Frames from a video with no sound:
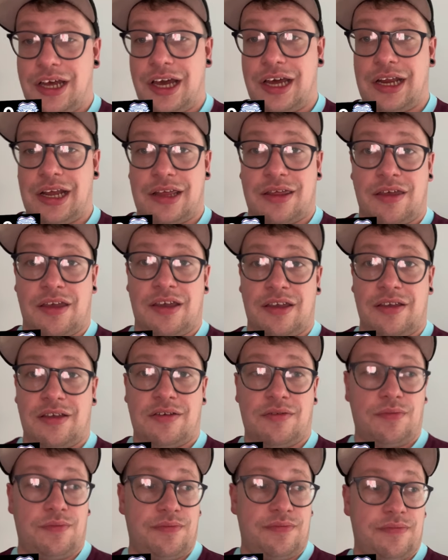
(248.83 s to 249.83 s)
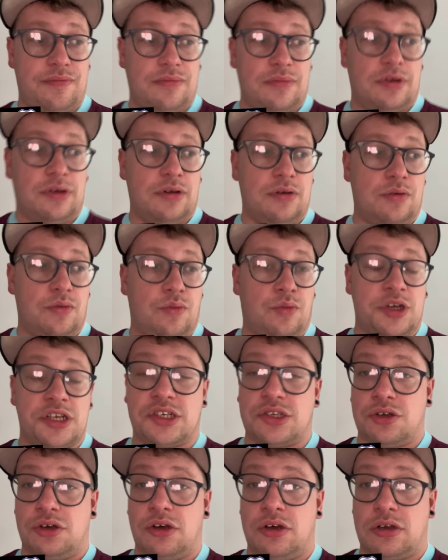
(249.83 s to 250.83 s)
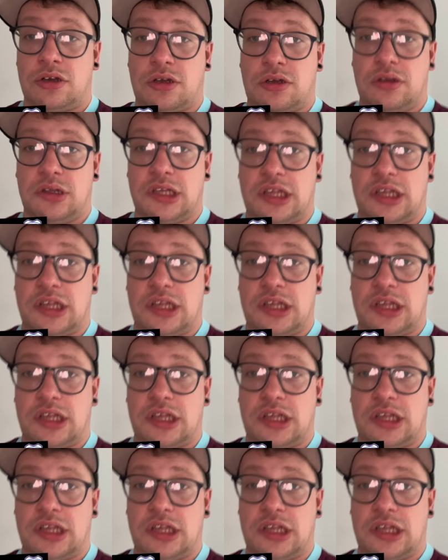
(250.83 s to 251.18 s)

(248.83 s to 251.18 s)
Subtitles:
And I think we saw